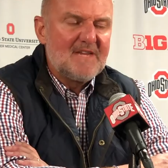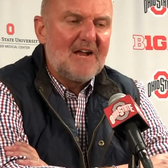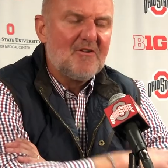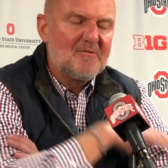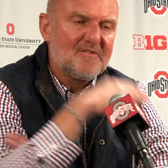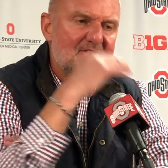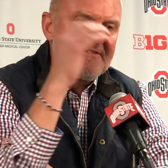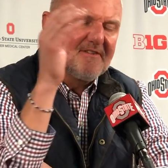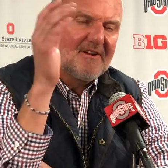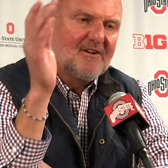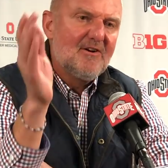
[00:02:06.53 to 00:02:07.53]
not only with the
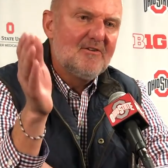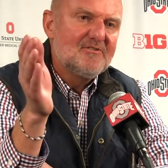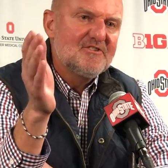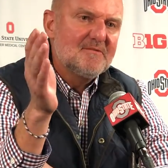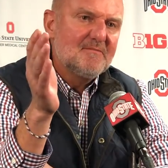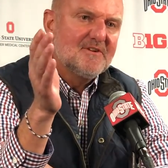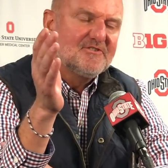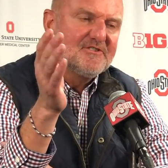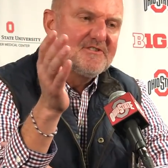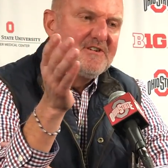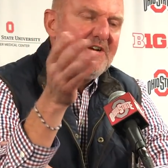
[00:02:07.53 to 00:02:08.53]
coaching, but
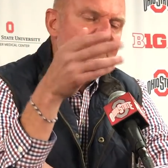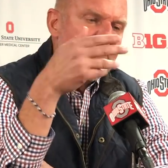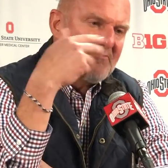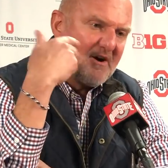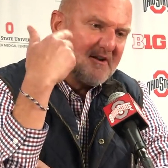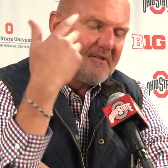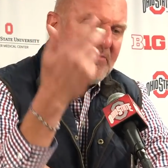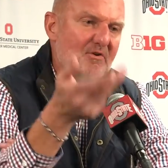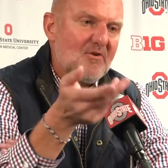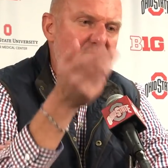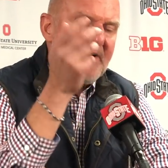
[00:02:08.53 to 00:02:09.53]
just running the
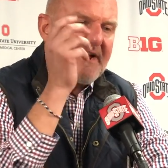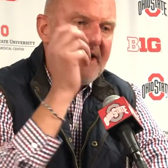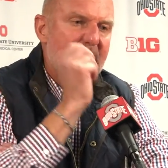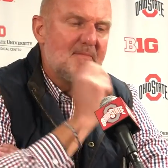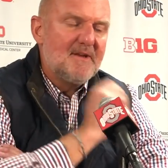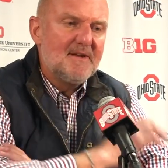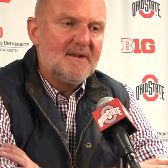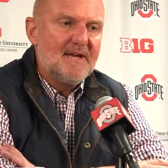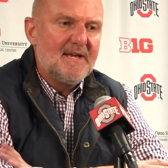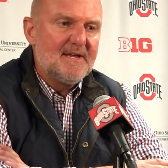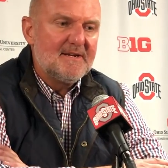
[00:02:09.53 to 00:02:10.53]
program
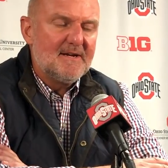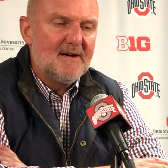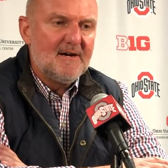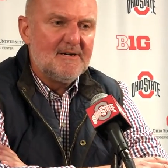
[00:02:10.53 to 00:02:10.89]
and